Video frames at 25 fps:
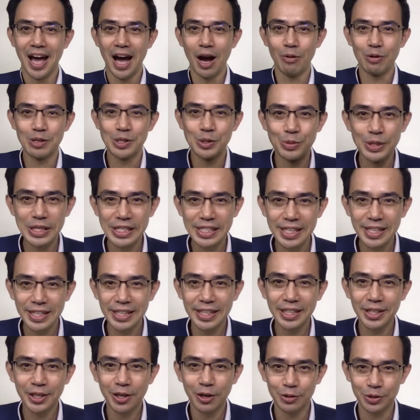I was
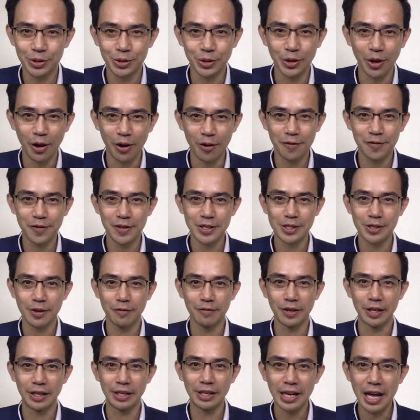recently called to the office
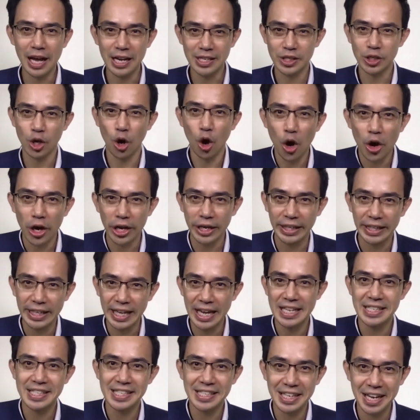of a large oil and
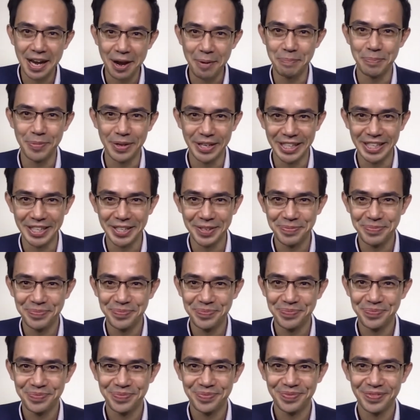gas company.
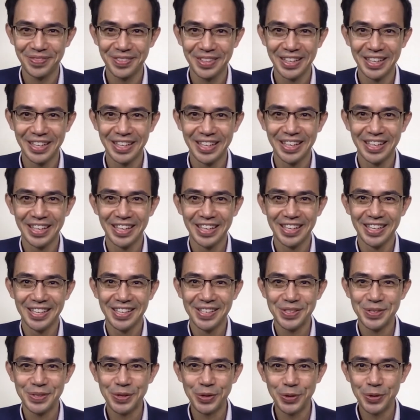
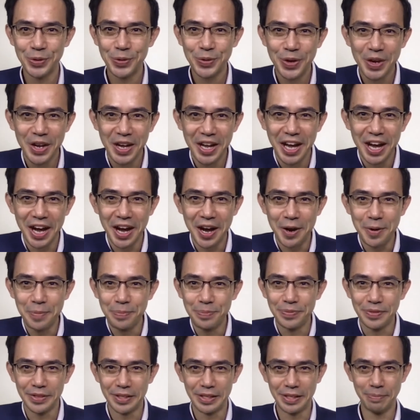So
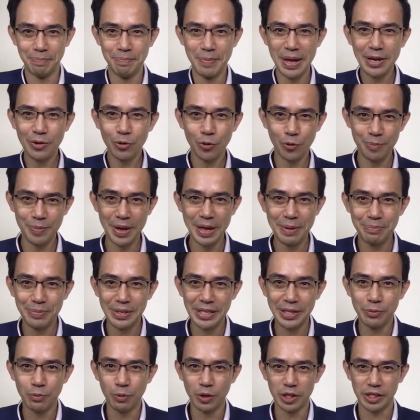the man who met
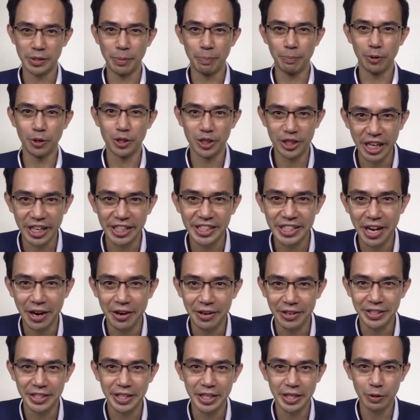me was the project
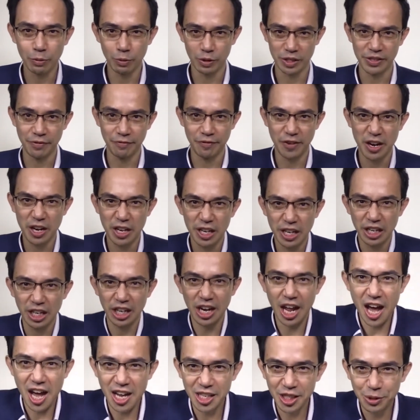director. He was a very
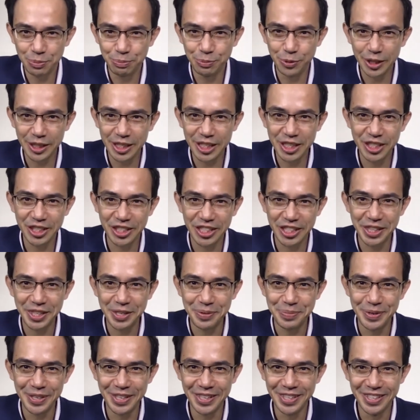large British
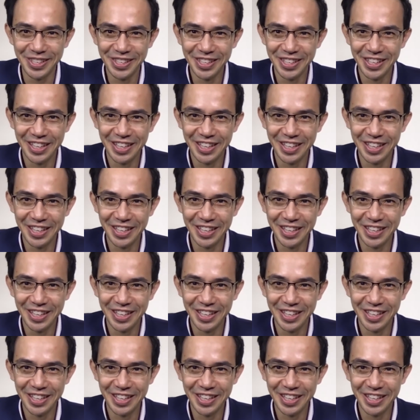gentleman.